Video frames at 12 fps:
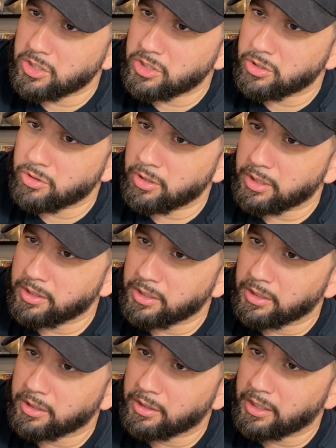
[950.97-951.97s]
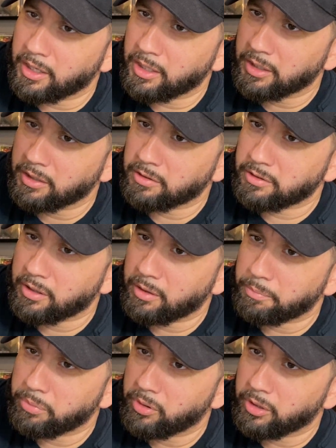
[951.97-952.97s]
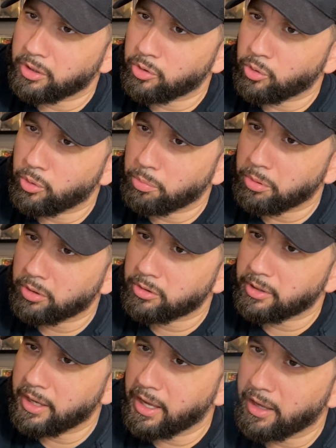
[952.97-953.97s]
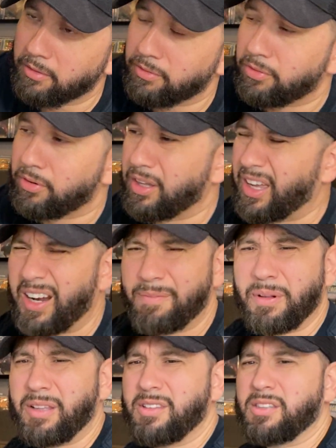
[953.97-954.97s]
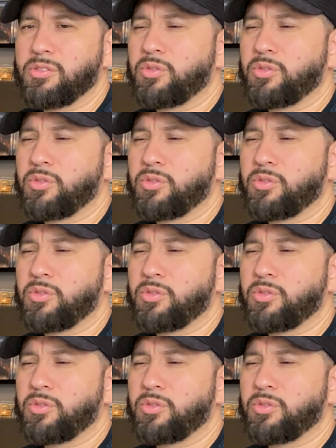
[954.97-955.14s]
Joe, I think that is a pretty cool book to have. I believe this is